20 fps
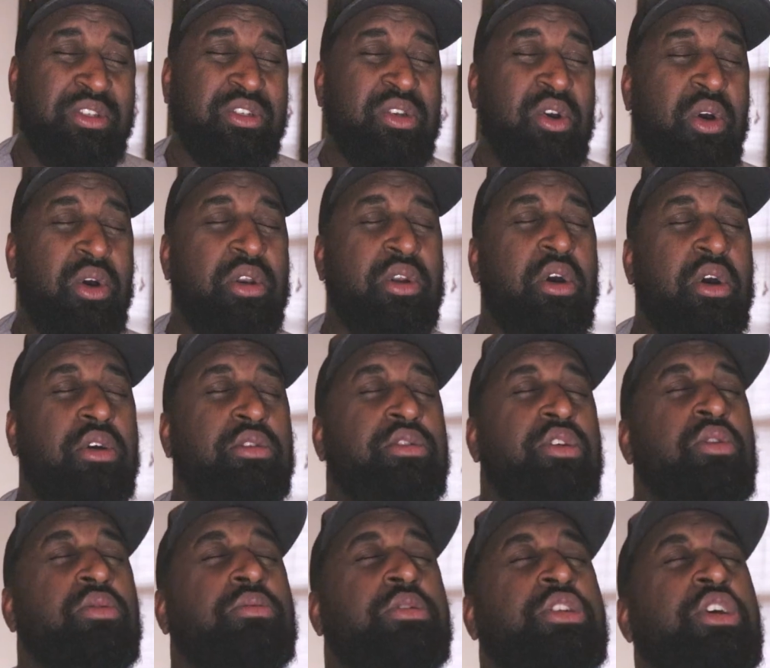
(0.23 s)
going on,
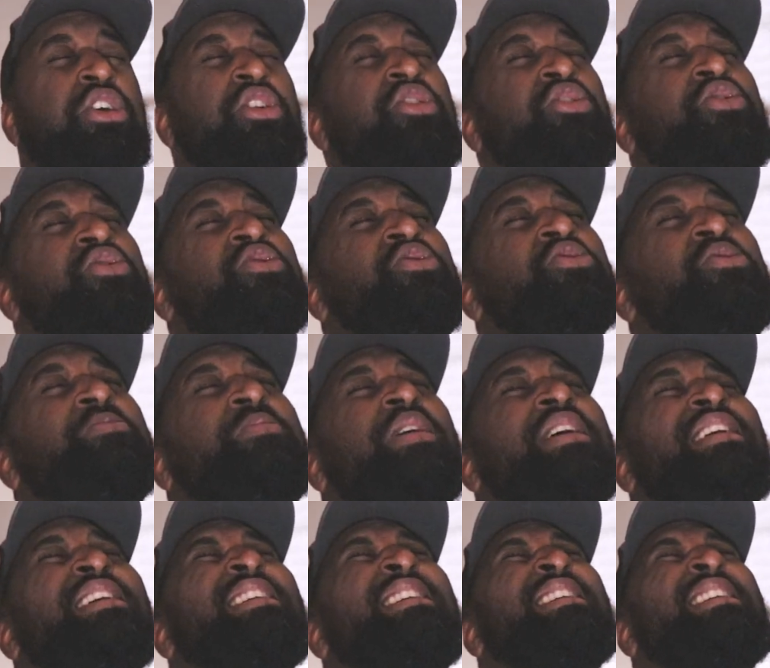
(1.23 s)

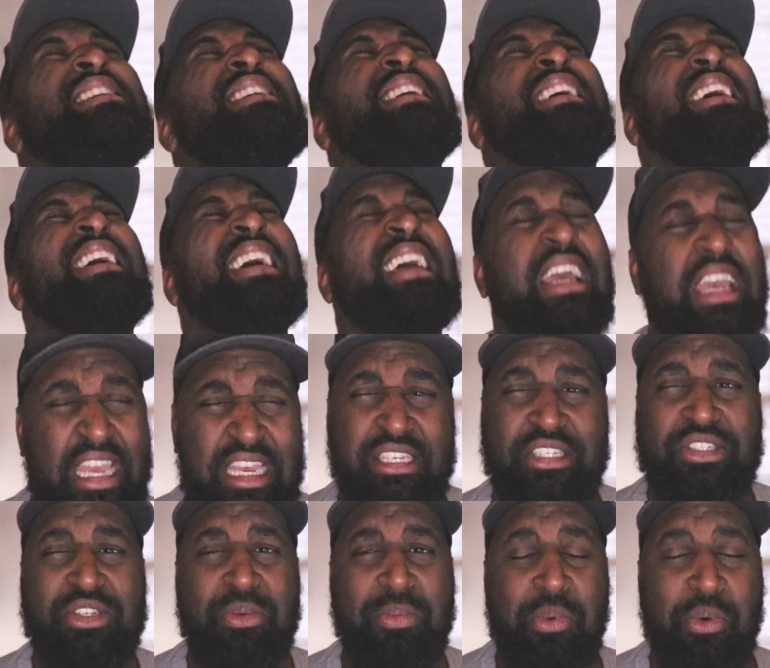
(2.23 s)
YouTube?
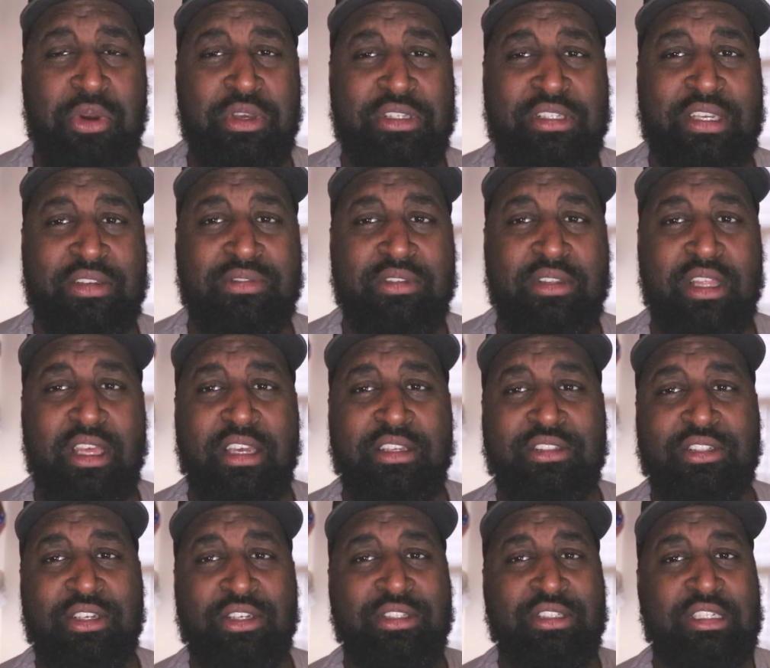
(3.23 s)
It's your boy, Seth the
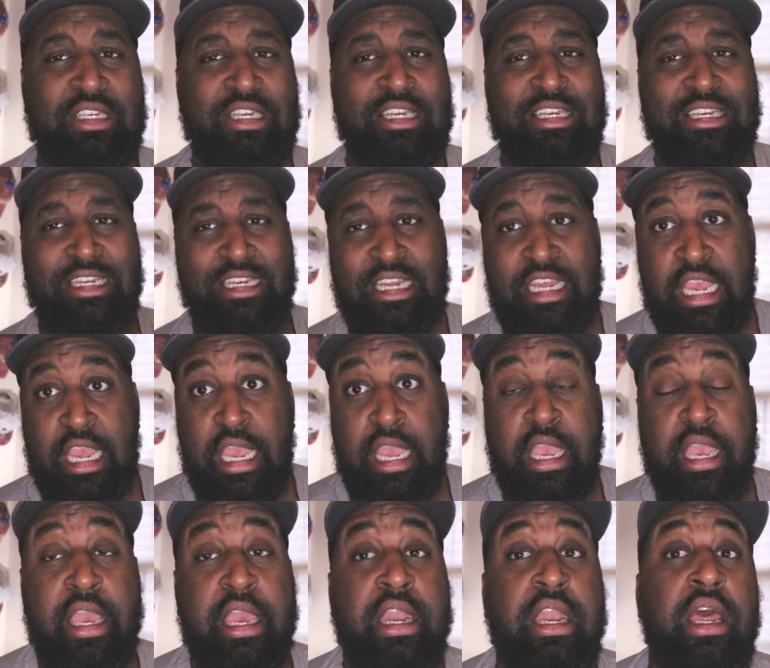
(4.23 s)
Lawn Surgeon.
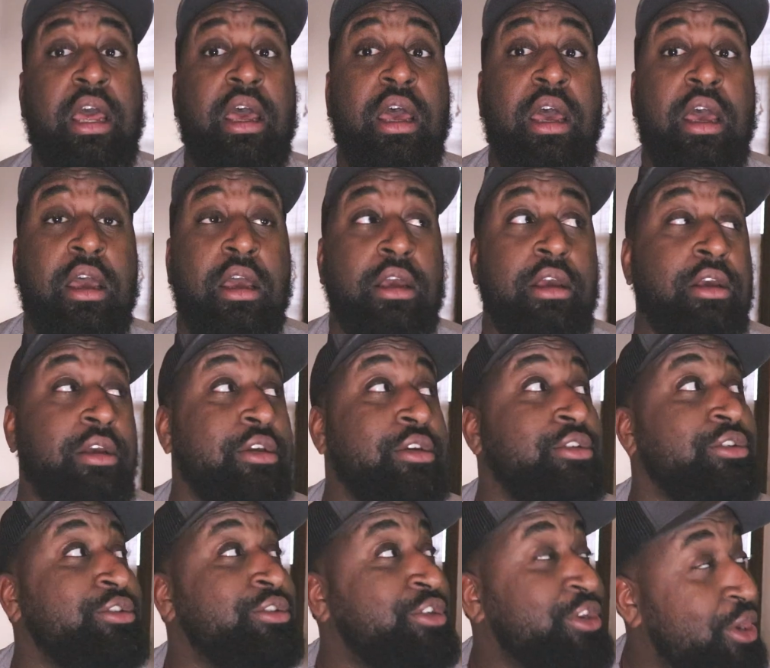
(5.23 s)
And
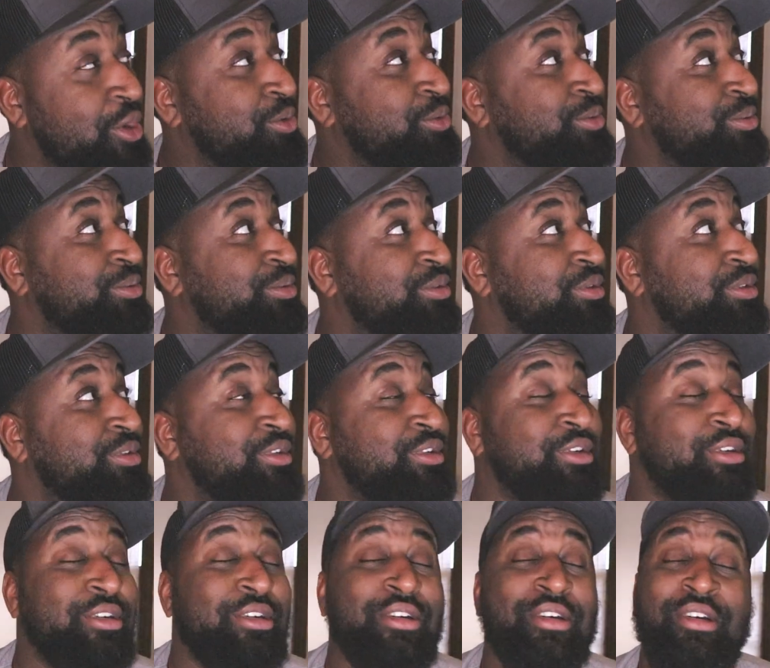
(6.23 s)
you
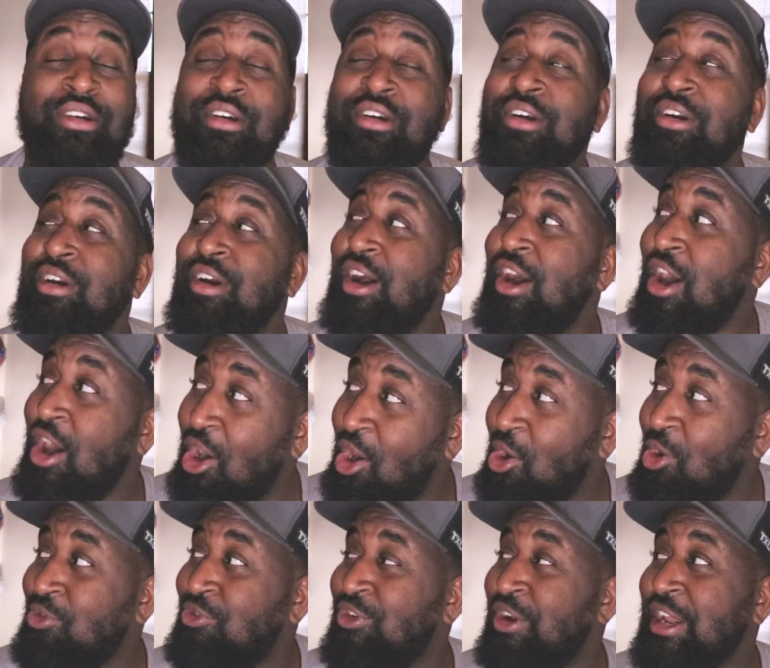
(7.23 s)

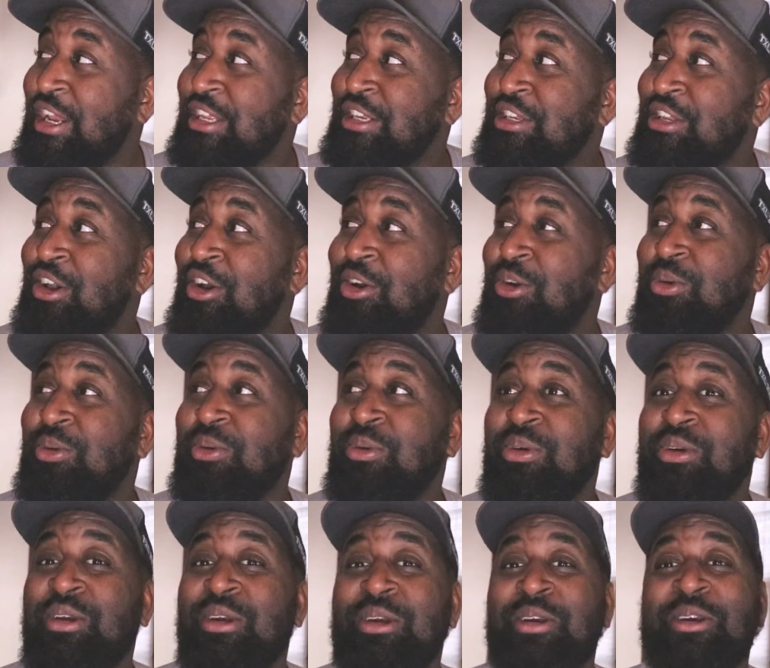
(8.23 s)
already know
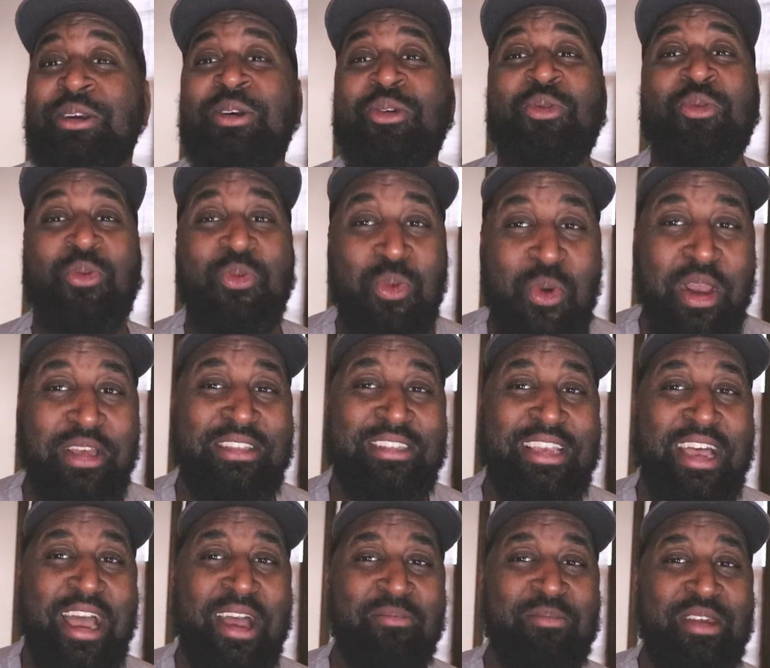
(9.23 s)
what
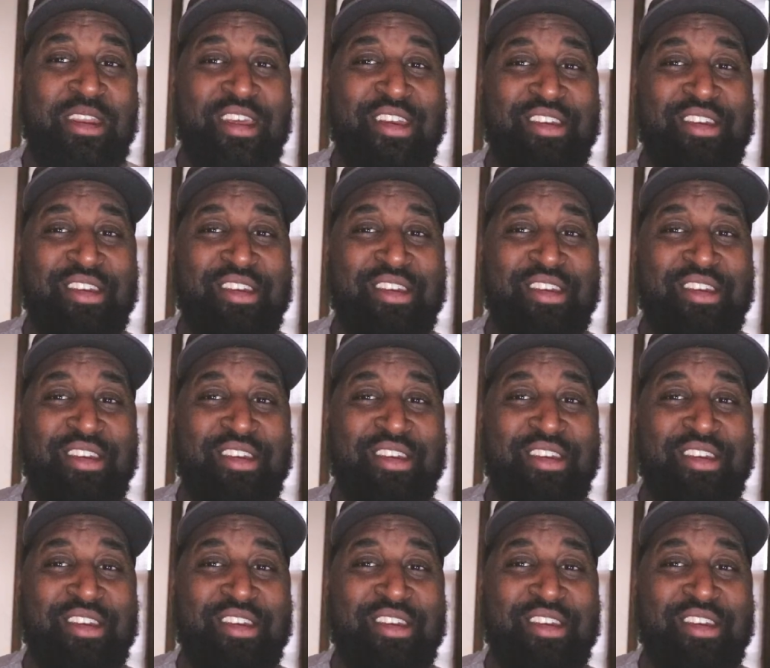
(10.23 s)
time it